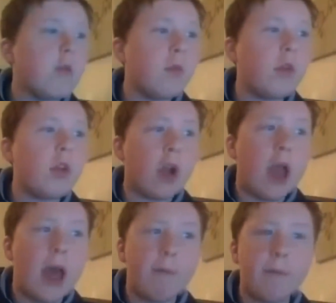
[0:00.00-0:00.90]
load of
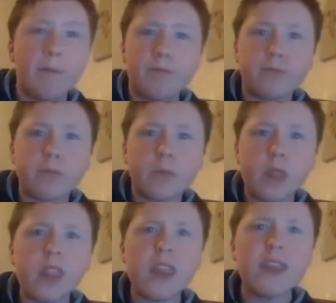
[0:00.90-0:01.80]
bullcrap.
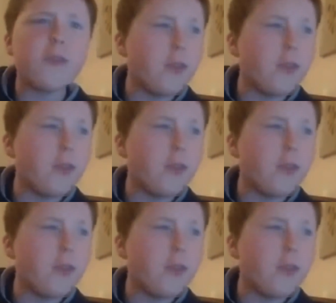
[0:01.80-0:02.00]
What is